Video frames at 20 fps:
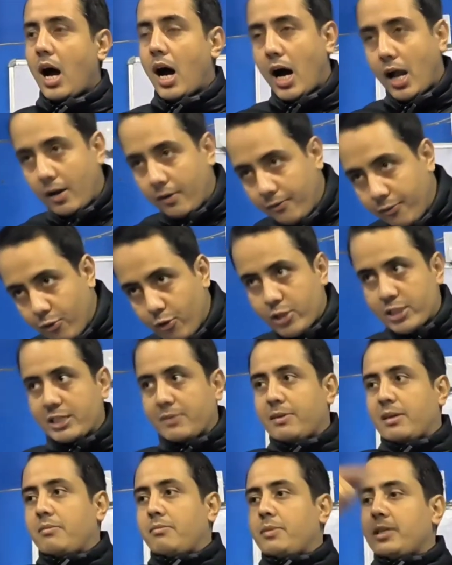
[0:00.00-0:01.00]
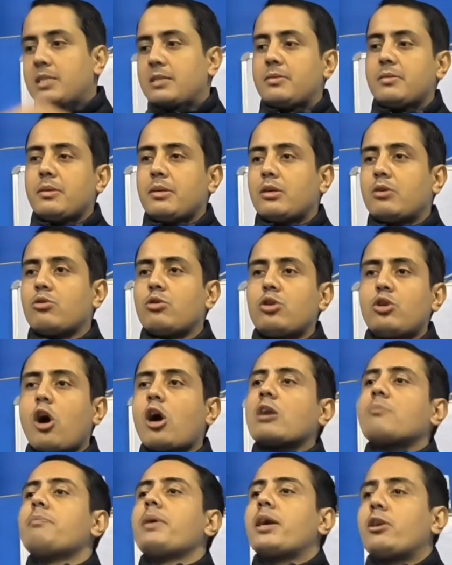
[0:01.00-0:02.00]
Unforgeable means to
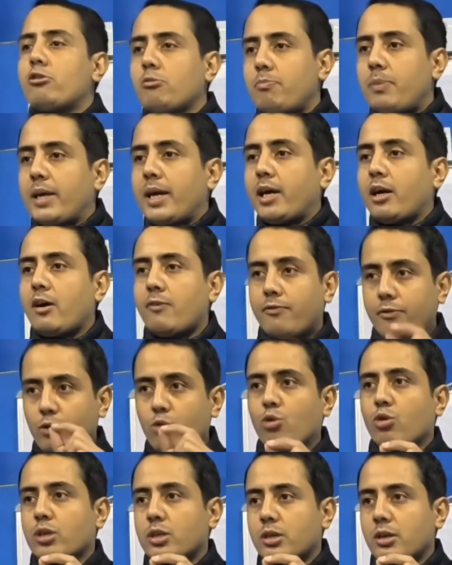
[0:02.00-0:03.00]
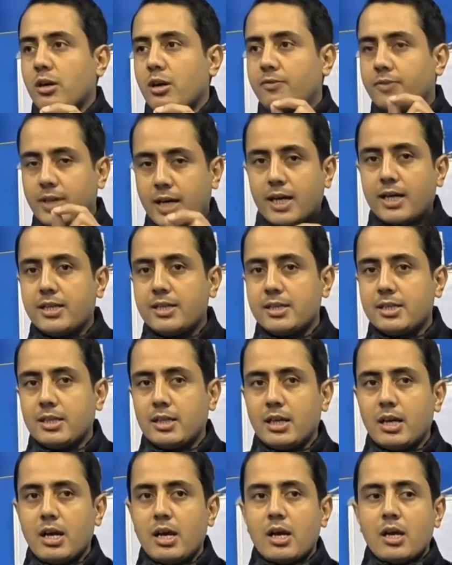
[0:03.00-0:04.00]
not make duplicate of note, of
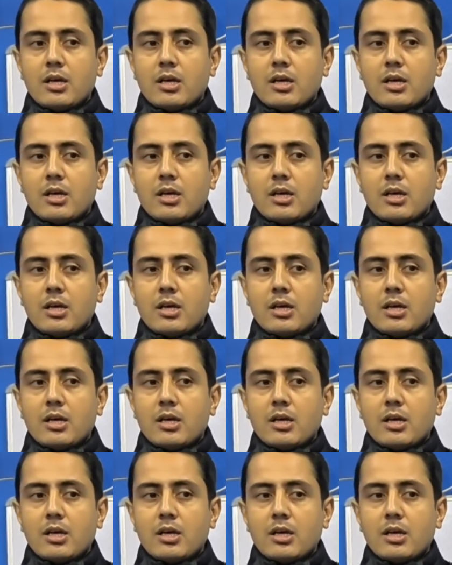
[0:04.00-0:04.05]
currency.